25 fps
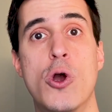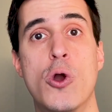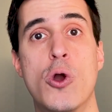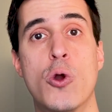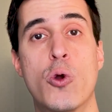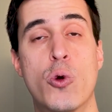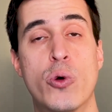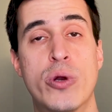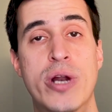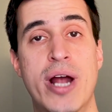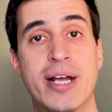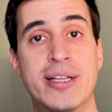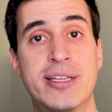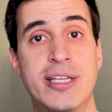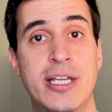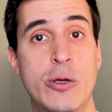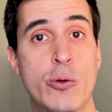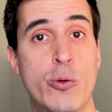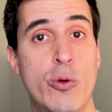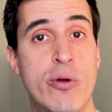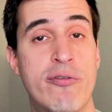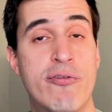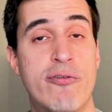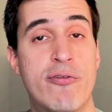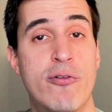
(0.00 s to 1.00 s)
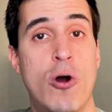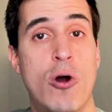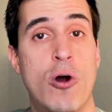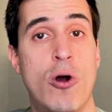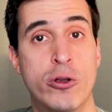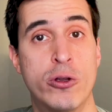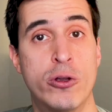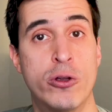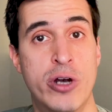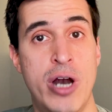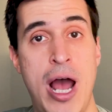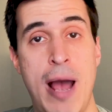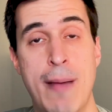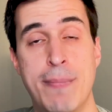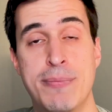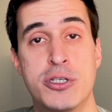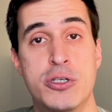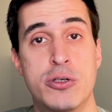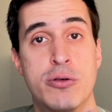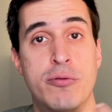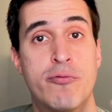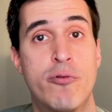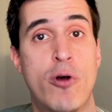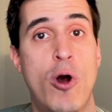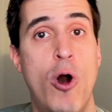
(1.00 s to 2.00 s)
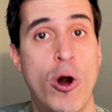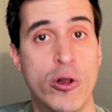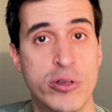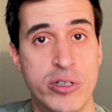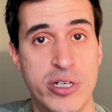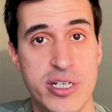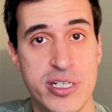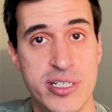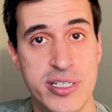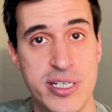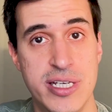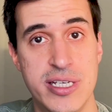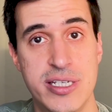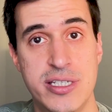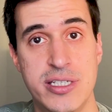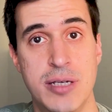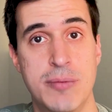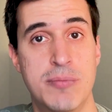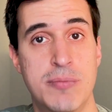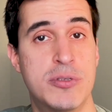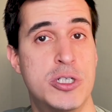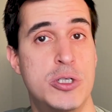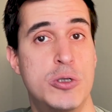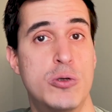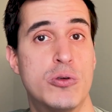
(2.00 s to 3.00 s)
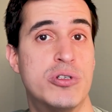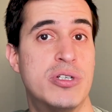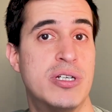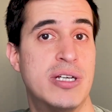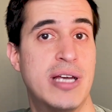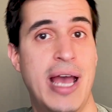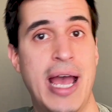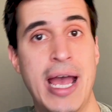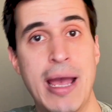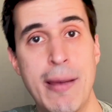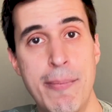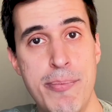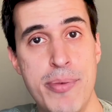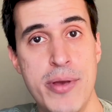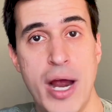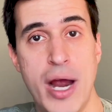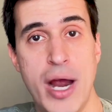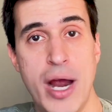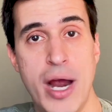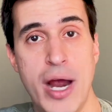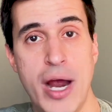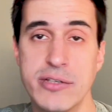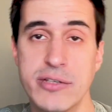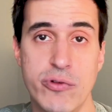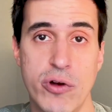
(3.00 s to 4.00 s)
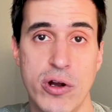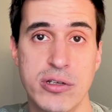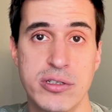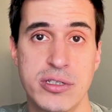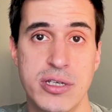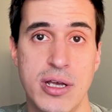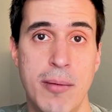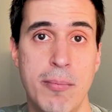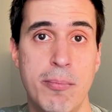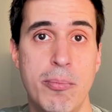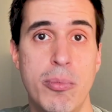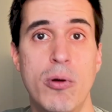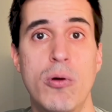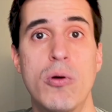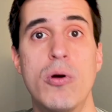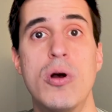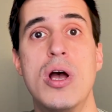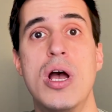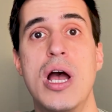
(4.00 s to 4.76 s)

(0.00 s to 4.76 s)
connecting with other apps, with other systems using A P Is, for example,